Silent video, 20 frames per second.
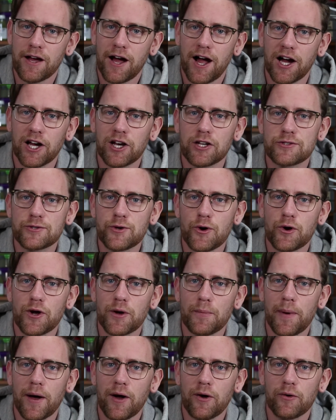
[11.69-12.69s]
I'm going to talk
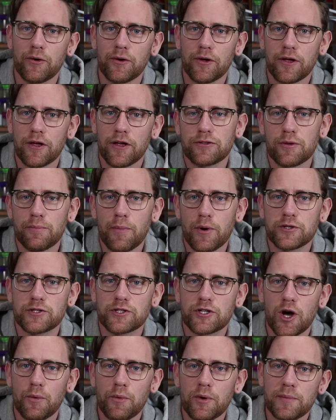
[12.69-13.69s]
about the
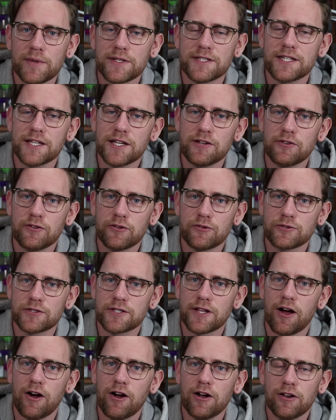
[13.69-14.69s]
most common materials
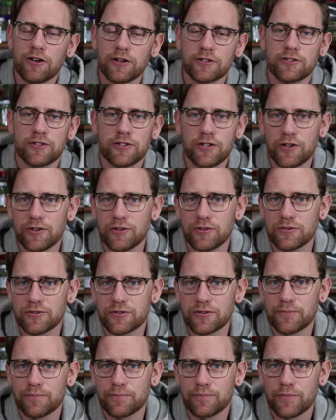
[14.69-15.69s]
that I like to
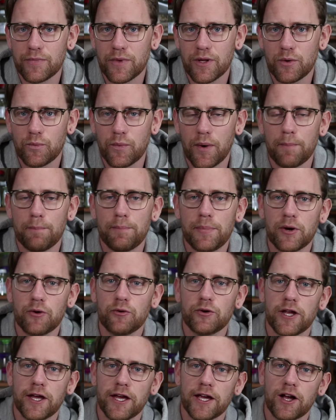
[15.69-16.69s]
use when
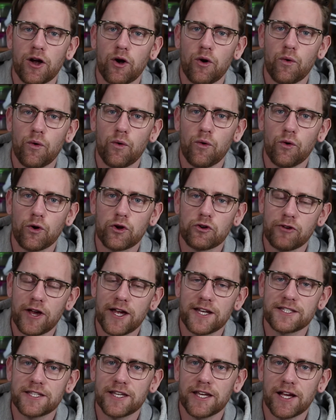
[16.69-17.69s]
building or
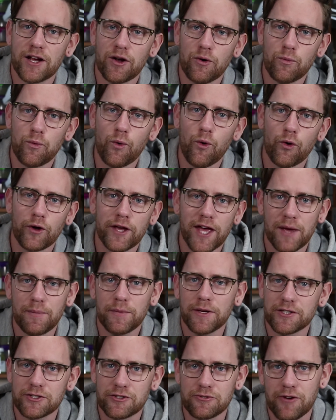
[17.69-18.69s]
creating
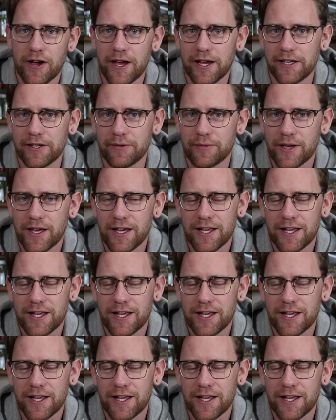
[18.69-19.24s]
wargaming terrain.